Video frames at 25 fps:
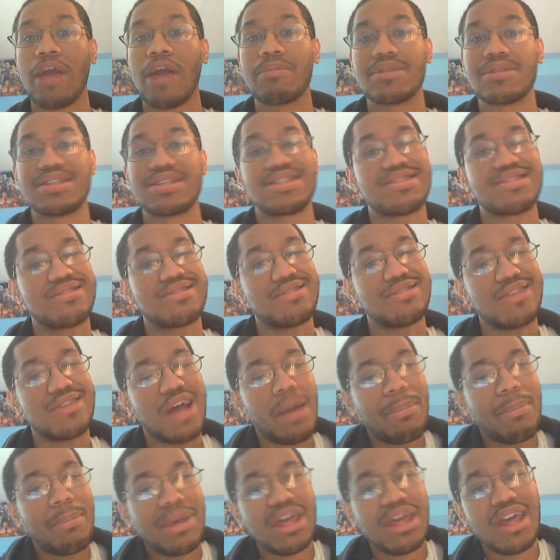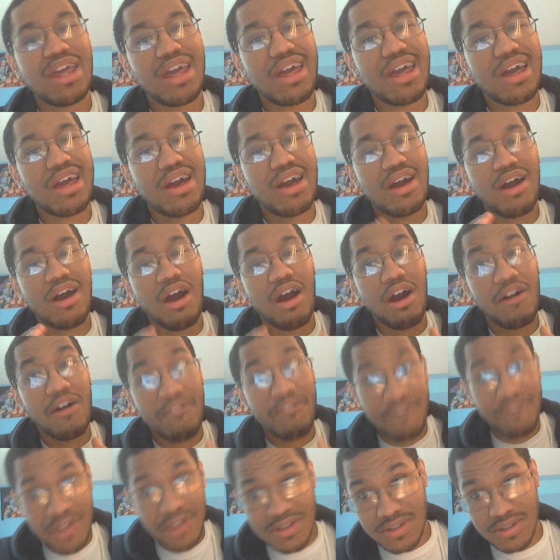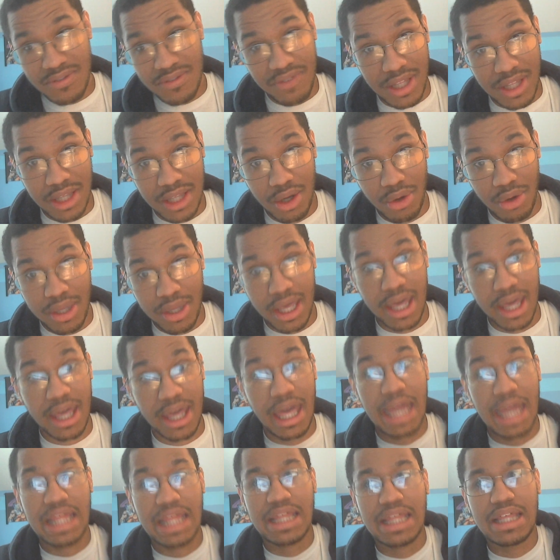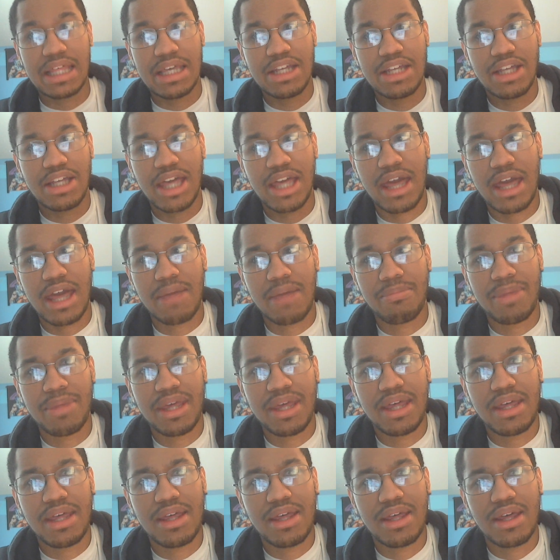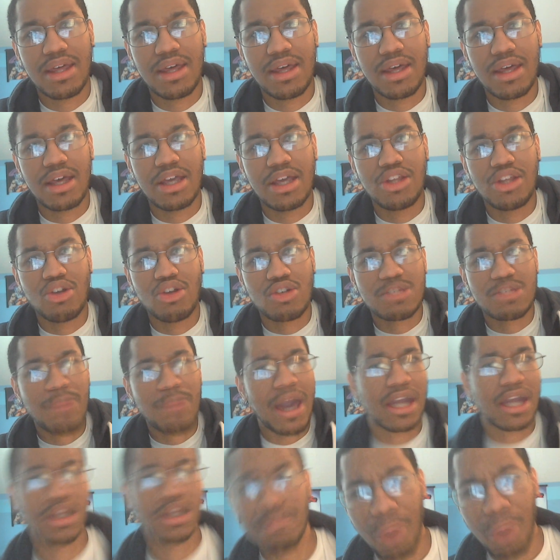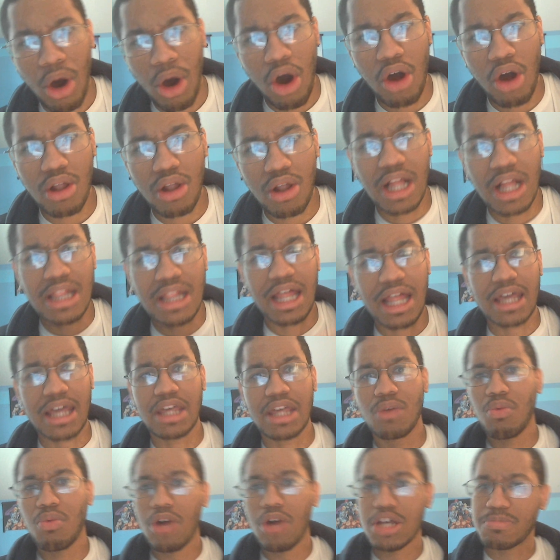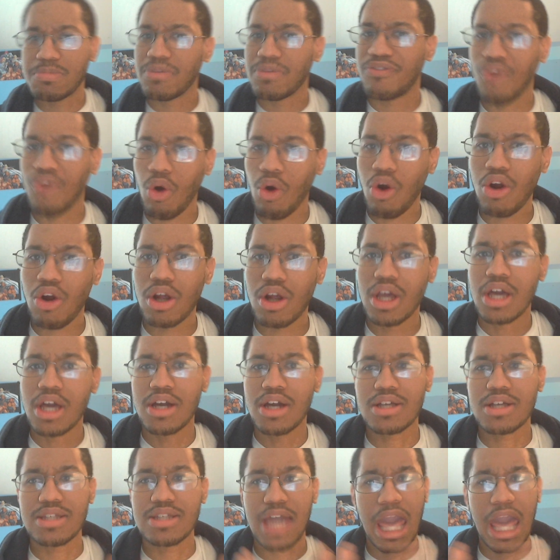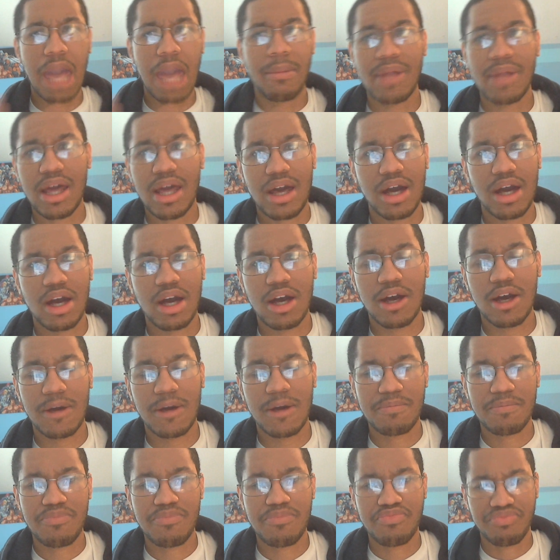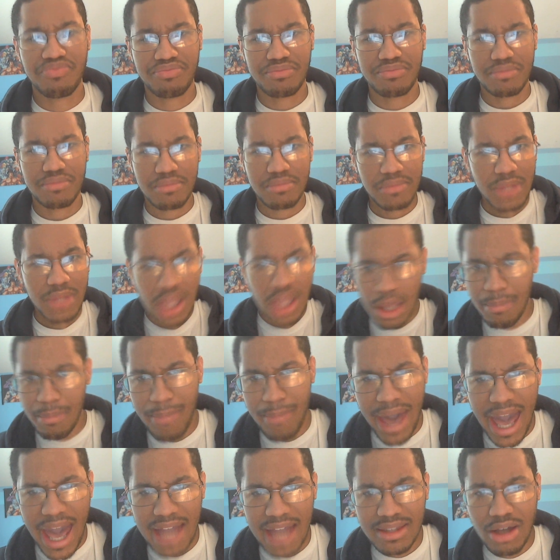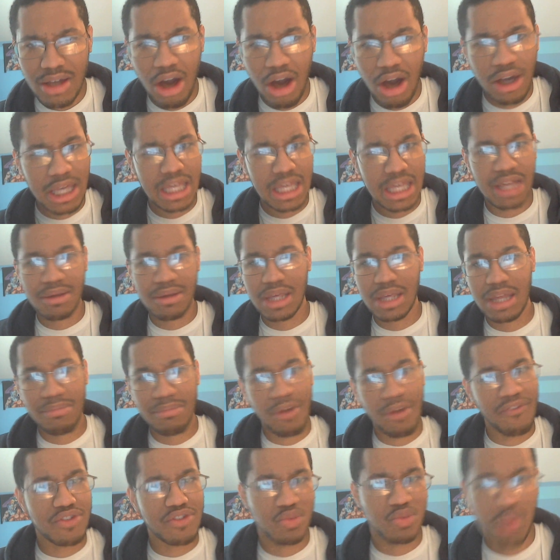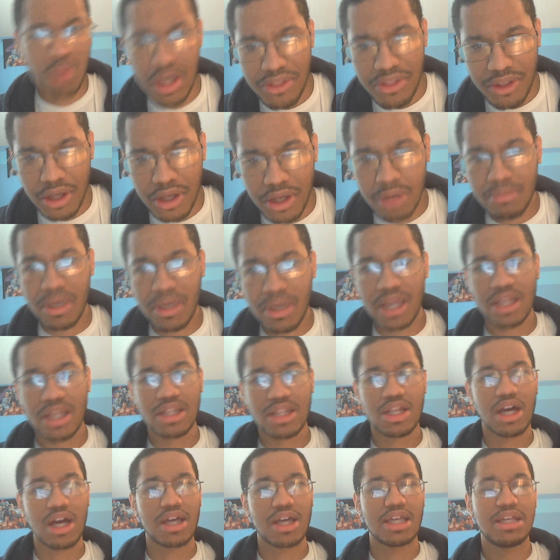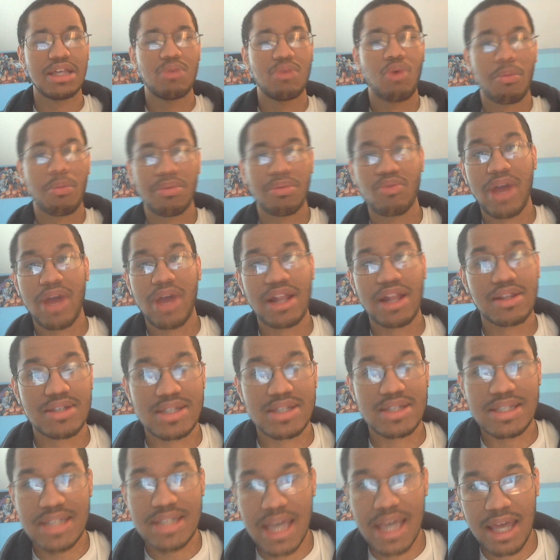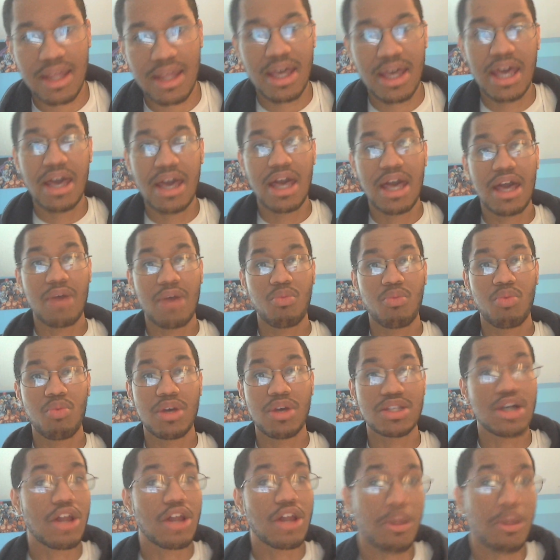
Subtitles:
him to not be offensively, okay? And he can't be, you know, spiking the ball like he was before, because they're aiming at Mad Dog, get him off his rhythm, and he won't be ready to set with